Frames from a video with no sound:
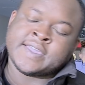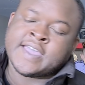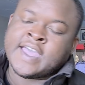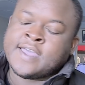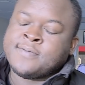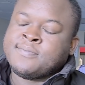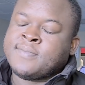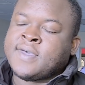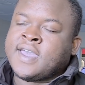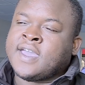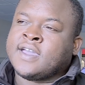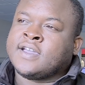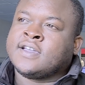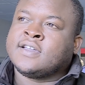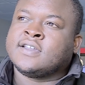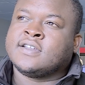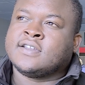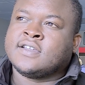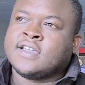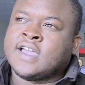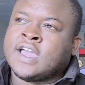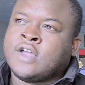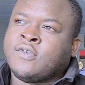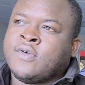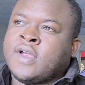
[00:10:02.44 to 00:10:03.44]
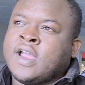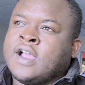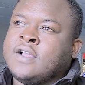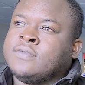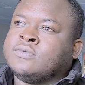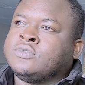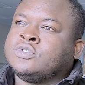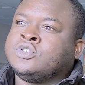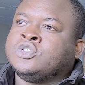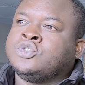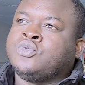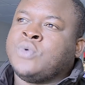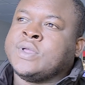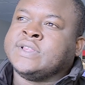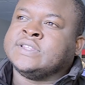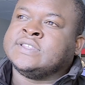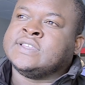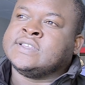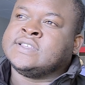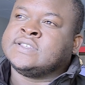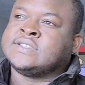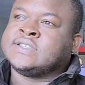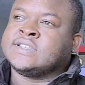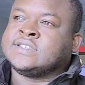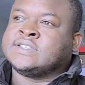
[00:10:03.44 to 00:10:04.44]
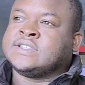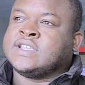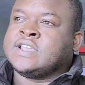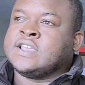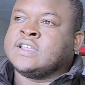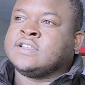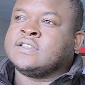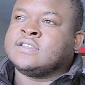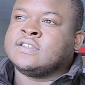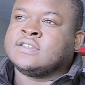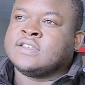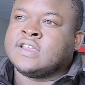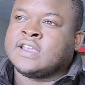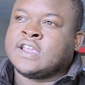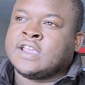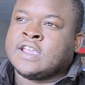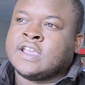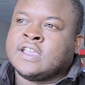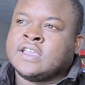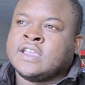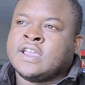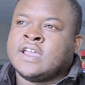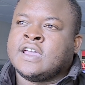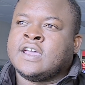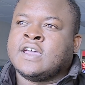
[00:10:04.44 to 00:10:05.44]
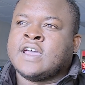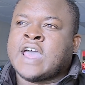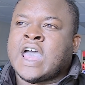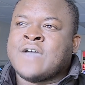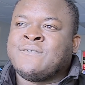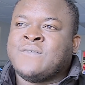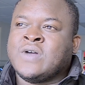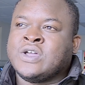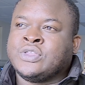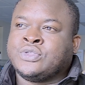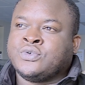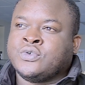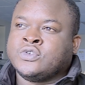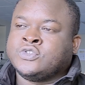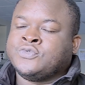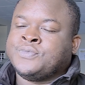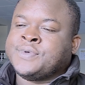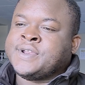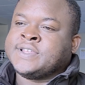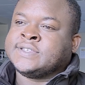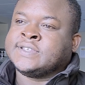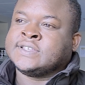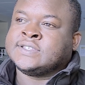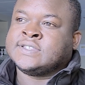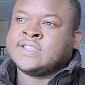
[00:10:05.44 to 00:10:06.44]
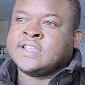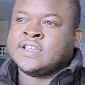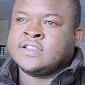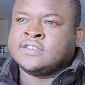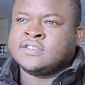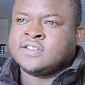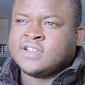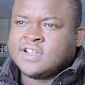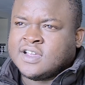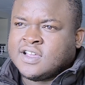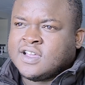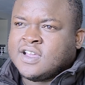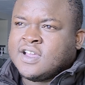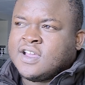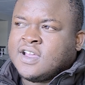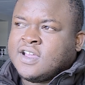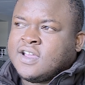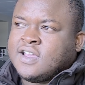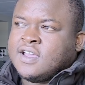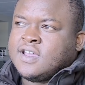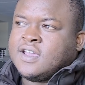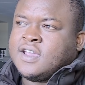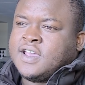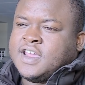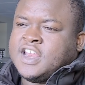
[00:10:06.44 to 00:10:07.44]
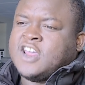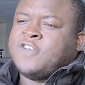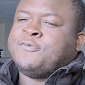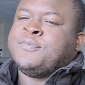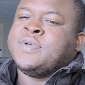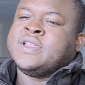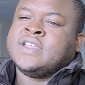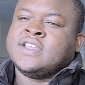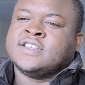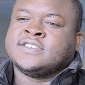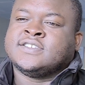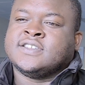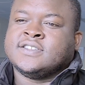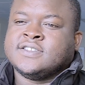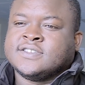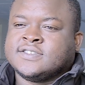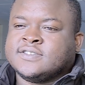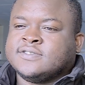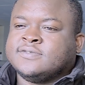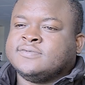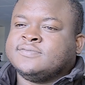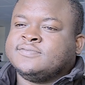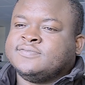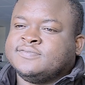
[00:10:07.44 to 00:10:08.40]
came back around 2016, halfway through 2016. And I've been here since.